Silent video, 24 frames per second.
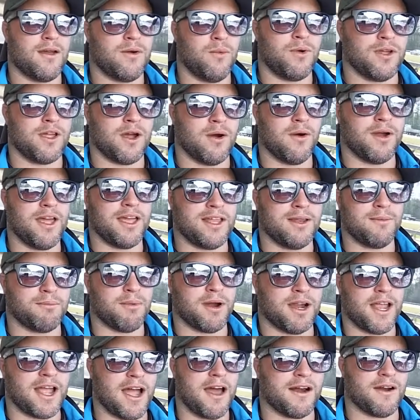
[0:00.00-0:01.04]
we go ahead and
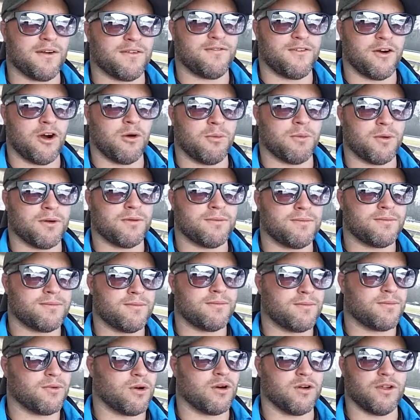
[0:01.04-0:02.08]
break out our foamer,
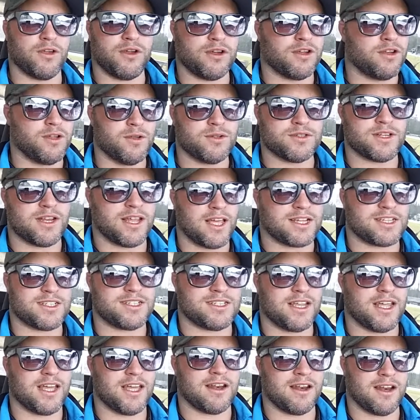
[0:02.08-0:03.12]
or you can use an
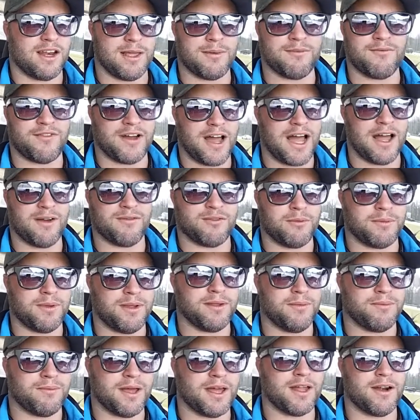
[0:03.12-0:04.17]
X-Jet. An M5 would
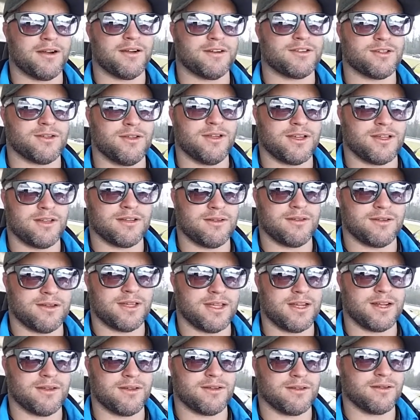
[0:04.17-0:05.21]
be better, so you can
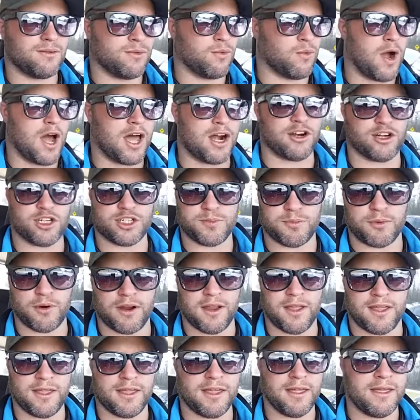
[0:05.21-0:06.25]
get a wider
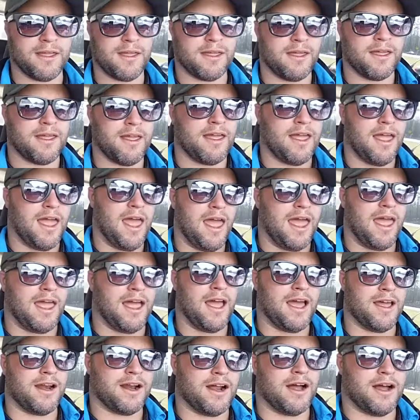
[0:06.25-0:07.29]
spray.
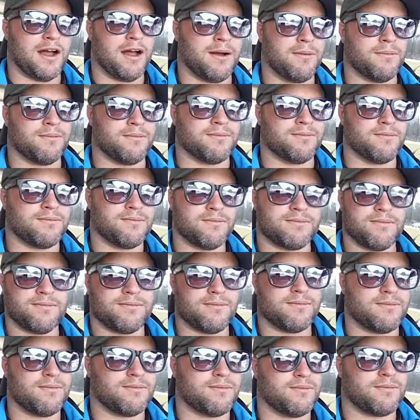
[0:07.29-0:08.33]
And
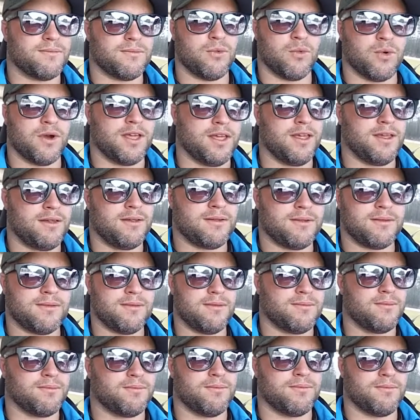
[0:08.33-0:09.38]
we
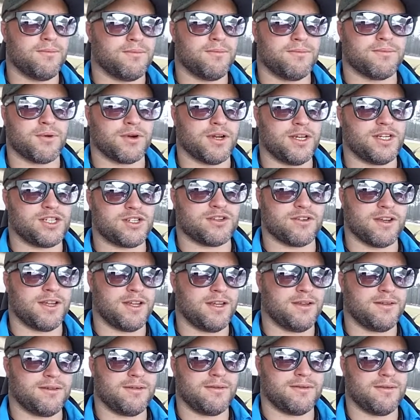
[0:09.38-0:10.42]

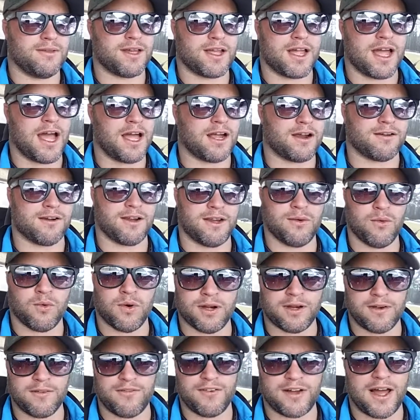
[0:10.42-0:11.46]
pre-treat the concrete
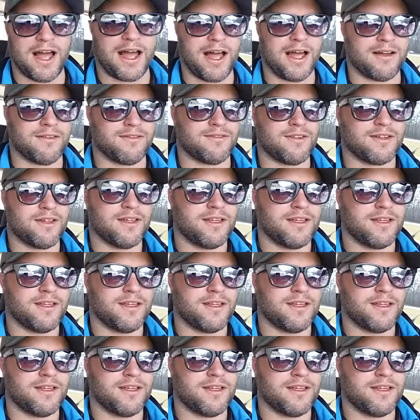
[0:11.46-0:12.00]
1 to 5.